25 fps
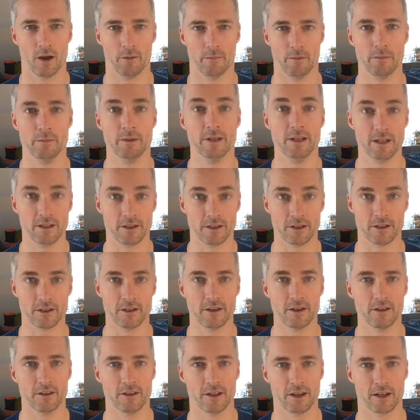immediately
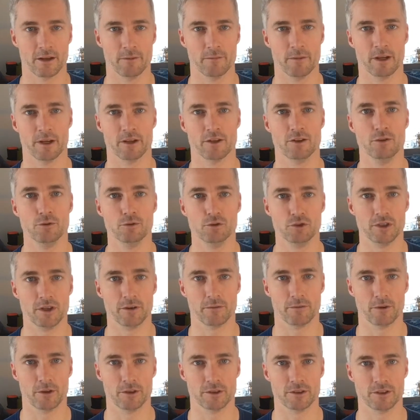that can make a huge
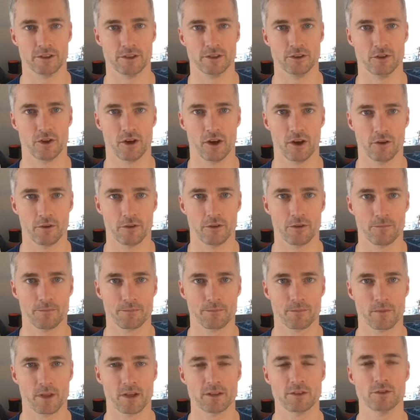difference in your health.
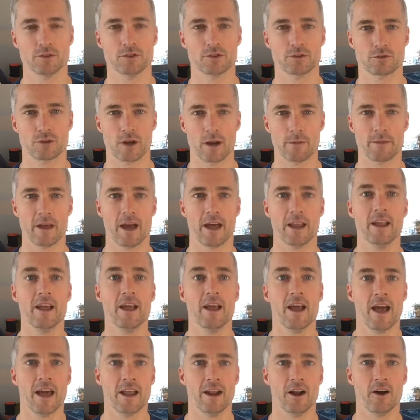Okay, so just grab that,
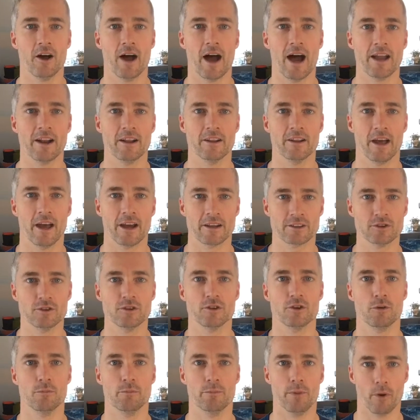and I'll add an extra
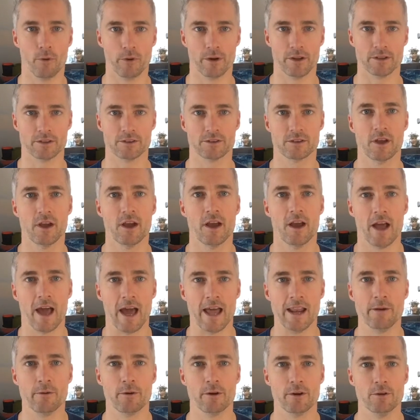little bonus.
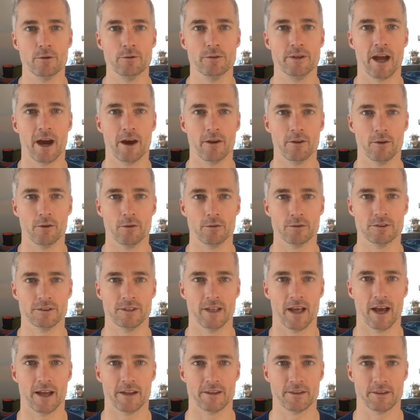Anyone who downloads
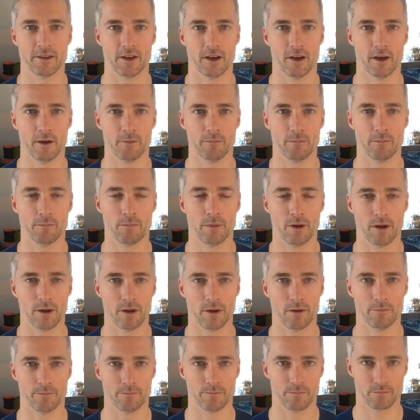that
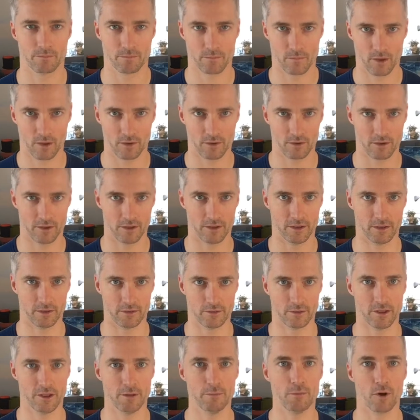the
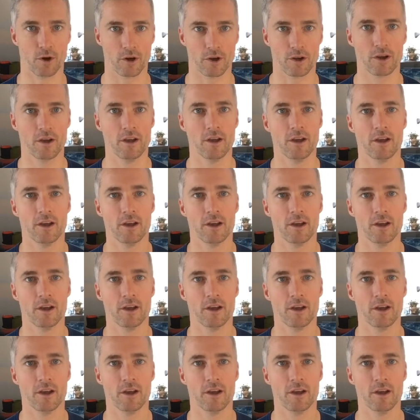ebook